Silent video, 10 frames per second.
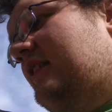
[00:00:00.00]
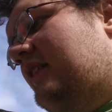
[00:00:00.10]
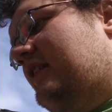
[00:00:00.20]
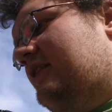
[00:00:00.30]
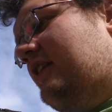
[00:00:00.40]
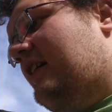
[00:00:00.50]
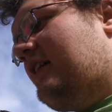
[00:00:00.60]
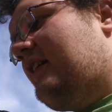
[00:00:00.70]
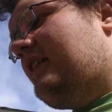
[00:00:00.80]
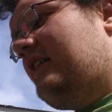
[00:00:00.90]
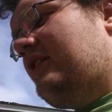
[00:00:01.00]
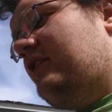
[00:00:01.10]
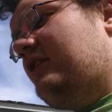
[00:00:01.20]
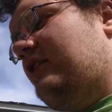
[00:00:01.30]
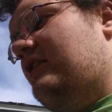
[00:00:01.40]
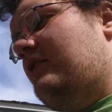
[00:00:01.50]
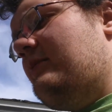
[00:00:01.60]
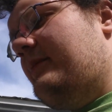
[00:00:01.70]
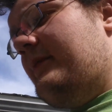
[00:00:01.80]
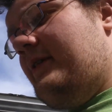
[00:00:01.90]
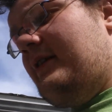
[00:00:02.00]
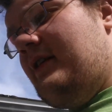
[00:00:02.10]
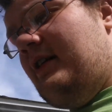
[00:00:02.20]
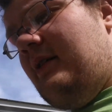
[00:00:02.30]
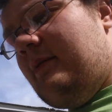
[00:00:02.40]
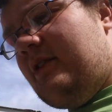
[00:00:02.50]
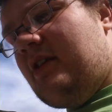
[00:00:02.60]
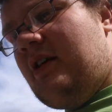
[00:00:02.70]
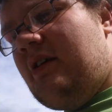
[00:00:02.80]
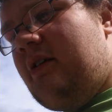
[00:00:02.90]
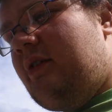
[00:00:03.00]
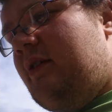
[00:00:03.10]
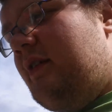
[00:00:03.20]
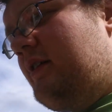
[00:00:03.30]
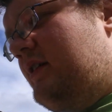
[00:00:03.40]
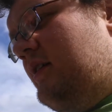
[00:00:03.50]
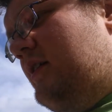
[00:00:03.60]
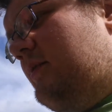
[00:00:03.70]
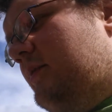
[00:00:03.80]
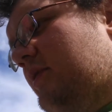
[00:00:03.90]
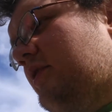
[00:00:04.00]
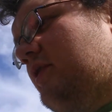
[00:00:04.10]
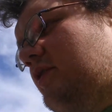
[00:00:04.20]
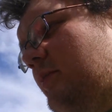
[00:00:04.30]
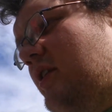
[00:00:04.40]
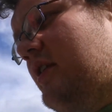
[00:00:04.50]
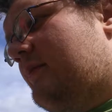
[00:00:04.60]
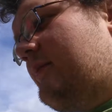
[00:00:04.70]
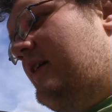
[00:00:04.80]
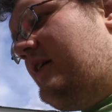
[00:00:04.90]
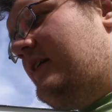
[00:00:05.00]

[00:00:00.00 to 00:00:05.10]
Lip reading: let's scoop potato, put her on the bottom.